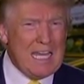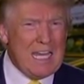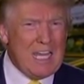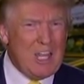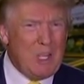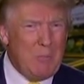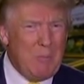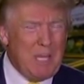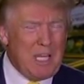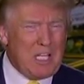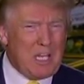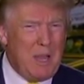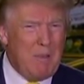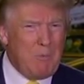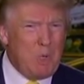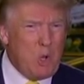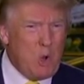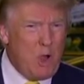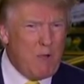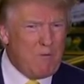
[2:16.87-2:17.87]
In the meantime,
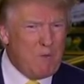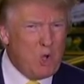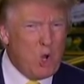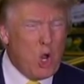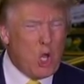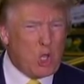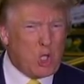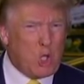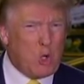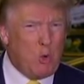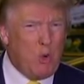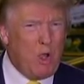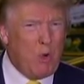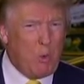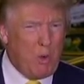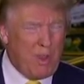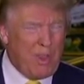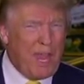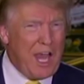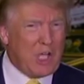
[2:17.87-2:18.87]
you have North Korea,
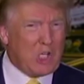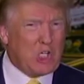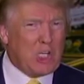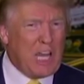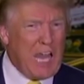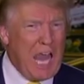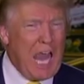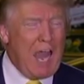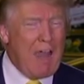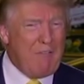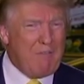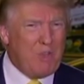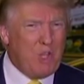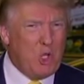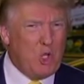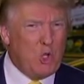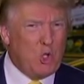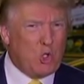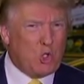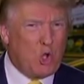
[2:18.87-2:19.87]
where they actually have the
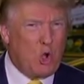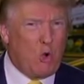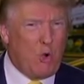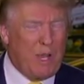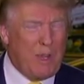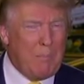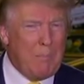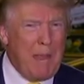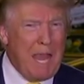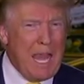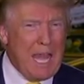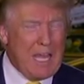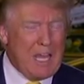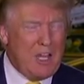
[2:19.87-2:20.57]
nukes already made,